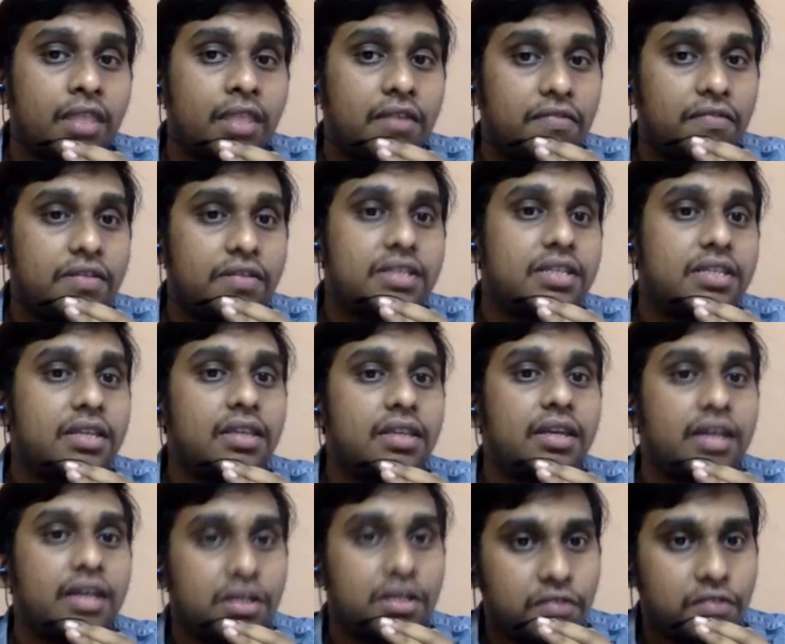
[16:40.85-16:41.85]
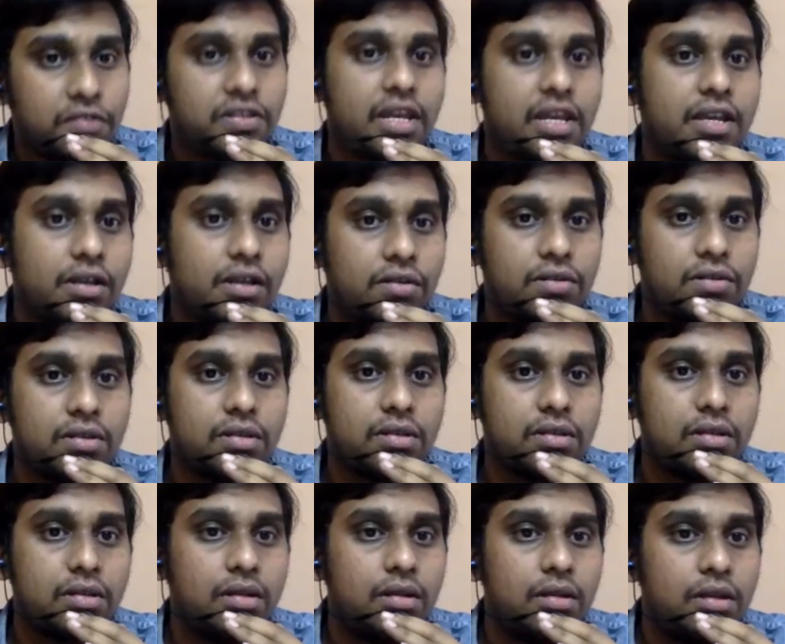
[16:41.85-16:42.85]
if we see the case of cyclones,
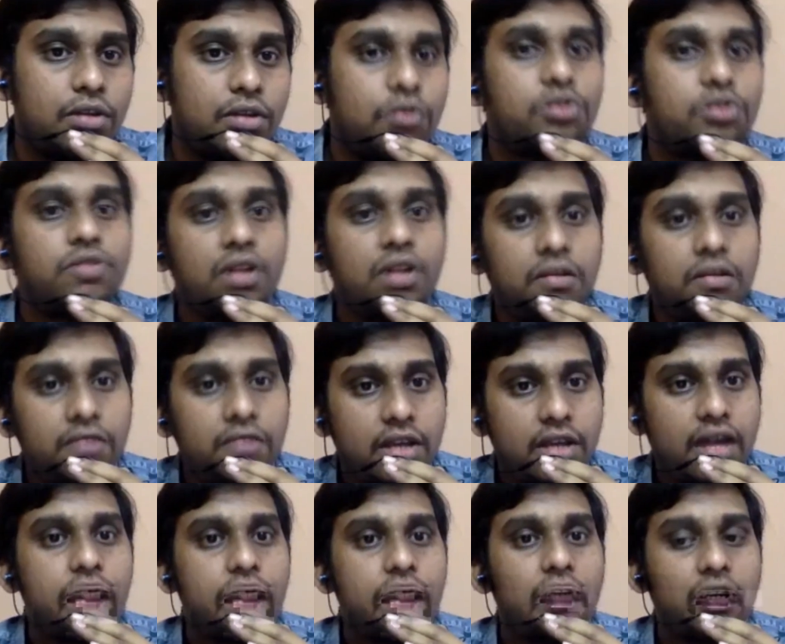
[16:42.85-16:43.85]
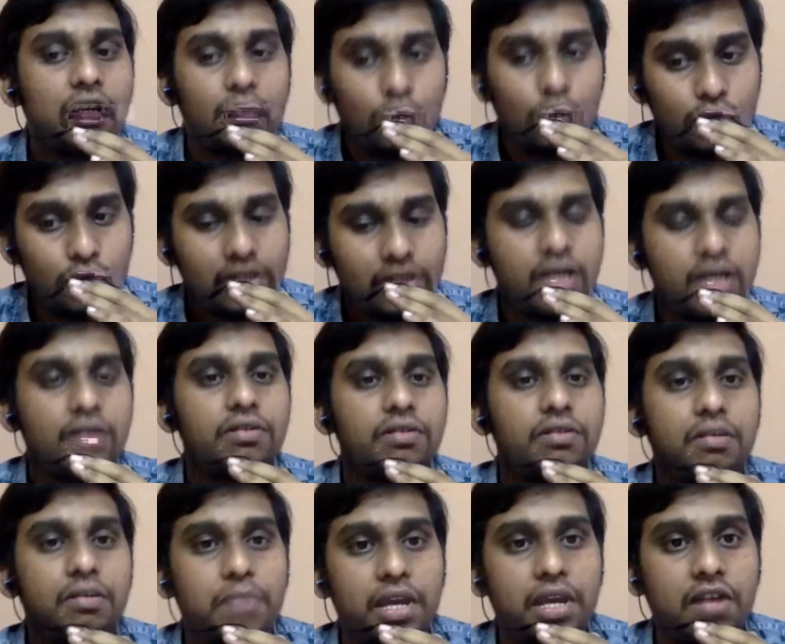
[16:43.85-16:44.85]
usually we have to get more cyclones
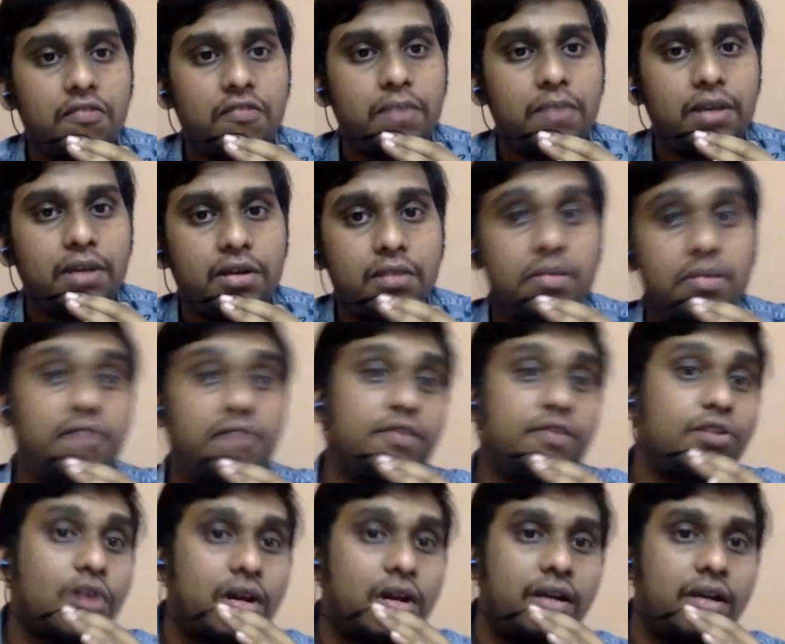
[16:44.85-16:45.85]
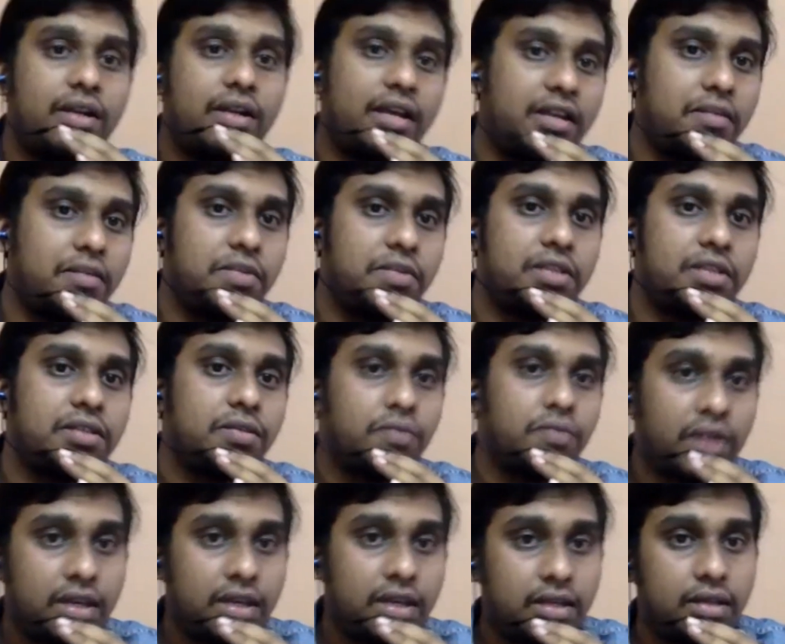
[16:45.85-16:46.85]
in Bay of Bengal, but we got it in Arabian Sea.
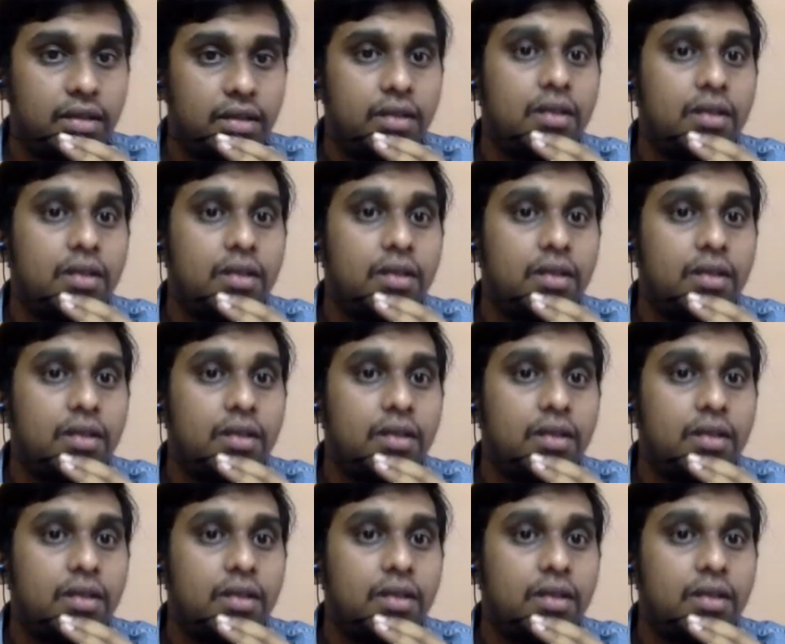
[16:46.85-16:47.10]
Why?